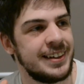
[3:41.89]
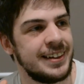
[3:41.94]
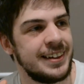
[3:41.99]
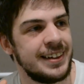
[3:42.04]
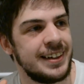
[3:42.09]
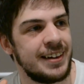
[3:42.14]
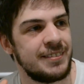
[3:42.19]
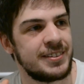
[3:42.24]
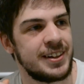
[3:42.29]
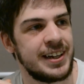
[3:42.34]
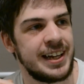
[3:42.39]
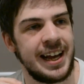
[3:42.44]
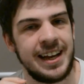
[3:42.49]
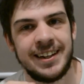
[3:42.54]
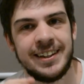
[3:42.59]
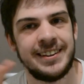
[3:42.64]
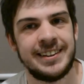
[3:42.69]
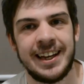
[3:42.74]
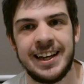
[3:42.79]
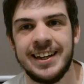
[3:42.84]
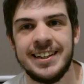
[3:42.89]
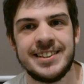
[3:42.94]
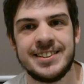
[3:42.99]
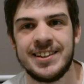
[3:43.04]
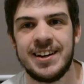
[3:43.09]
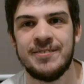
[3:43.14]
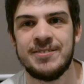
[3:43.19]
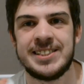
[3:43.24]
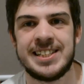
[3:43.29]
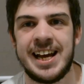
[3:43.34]
I've got to edit that, so
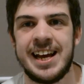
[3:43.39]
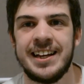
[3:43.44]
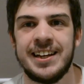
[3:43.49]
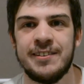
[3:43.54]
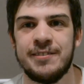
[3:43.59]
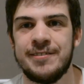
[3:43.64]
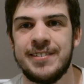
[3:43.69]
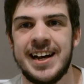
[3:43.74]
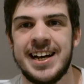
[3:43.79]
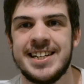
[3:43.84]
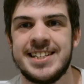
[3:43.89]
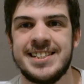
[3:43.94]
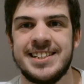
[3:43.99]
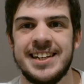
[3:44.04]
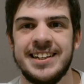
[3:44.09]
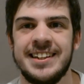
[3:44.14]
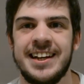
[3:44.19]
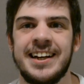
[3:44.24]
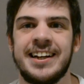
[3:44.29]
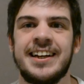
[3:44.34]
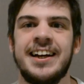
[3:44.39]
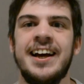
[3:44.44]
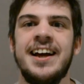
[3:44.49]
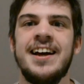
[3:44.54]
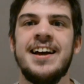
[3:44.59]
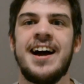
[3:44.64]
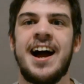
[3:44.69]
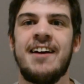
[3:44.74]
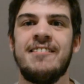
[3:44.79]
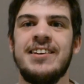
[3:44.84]
I'm saying it faster. Like,
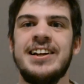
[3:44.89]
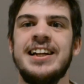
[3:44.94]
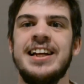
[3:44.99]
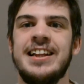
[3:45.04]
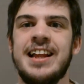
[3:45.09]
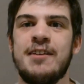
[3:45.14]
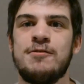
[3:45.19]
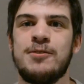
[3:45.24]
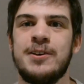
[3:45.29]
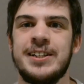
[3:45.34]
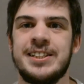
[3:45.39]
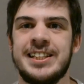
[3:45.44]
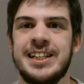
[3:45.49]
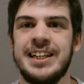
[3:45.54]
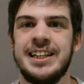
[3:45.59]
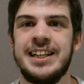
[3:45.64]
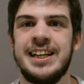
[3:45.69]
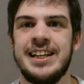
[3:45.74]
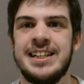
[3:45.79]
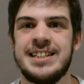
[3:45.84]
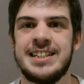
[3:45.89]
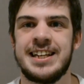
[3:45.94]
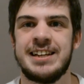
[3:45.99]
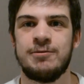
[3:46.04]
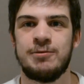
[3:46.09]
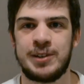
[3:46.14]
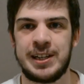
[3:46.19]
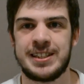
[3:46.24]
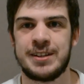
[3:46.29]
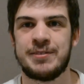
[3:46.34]
I really love watching kids
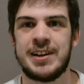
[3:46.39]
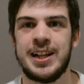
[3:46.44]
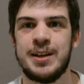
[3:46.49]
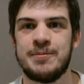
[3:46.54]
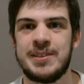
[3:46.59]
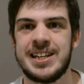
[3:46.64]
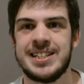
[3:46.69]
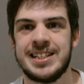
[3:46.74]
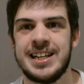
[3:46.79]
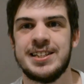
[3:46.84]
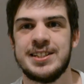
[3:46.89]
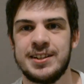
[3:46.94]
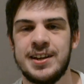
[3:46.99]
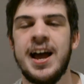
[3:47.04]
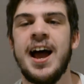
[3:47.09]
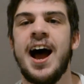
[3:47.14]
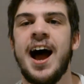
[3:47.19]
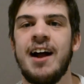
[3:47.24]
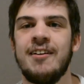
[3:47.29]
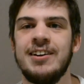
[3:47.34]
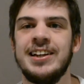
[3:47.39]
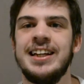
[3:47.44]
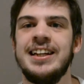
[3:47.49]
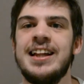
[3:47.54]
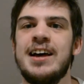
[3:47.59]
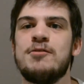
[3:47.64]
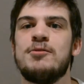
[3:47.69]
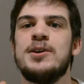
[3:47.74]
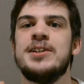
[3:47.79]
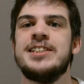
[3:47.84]
develop their sense. I really
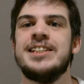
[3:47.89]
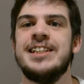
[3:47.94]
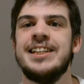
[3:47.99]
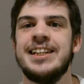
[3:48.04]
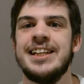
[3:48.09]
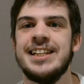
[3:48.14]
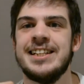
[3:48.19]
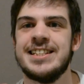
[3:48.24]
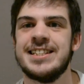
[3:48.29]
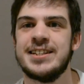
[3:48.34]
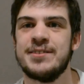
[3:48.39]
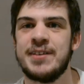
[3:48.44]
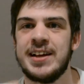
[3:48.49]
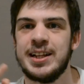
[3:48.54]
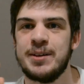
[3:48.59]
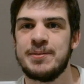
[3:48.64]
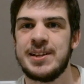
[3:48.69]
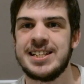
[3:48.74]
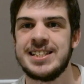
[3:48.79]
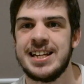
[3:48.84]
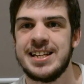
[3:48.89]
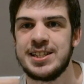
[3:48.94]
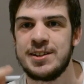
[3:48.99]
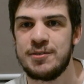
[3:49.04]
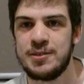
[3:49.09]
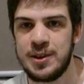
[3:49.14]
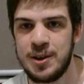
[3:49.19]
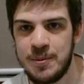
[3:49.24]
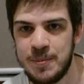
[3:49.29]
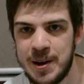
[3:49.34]
love watching kids develop their sense of
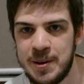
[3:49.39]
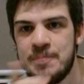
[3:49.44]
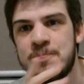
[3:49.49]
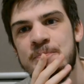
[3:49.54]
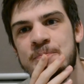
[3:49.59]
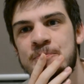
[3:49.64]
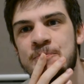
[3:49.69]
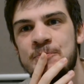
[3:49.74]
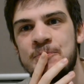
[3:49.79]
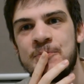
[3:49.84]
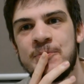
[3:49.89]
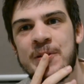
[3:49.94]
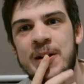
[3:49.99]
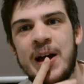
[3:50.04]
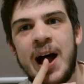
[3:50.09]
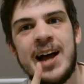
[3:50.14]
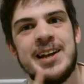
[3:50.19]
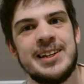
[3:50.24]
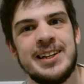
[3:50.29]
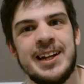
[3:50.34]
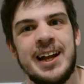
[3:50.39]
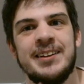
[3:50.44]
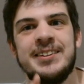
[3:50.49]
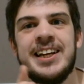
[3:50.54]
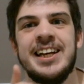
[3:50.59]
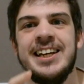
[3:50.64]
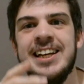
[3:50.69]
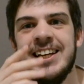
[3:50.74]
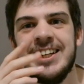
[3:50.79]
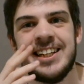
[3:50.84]
humor. I did,
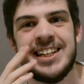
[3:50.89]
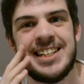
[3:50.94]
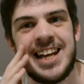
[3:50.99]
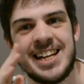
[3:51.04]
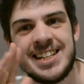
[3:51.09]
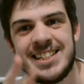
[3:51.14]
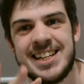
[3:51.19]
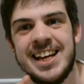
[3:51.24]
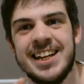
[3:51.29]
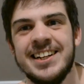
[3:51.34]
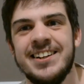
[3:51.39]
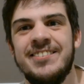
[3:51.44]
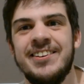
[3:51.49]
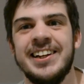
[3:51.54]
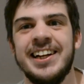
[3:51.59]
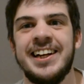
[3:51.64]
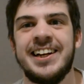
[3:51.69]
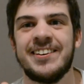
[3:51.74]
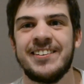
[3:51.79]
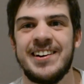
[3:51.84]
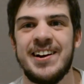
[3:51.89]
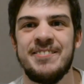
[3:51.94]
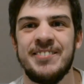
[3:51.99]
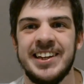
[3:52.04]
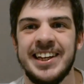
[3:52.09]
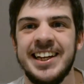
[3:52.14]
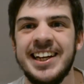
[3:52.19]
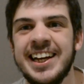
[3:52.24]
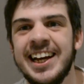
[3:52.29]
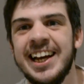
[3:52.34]
because that sounded really creepy.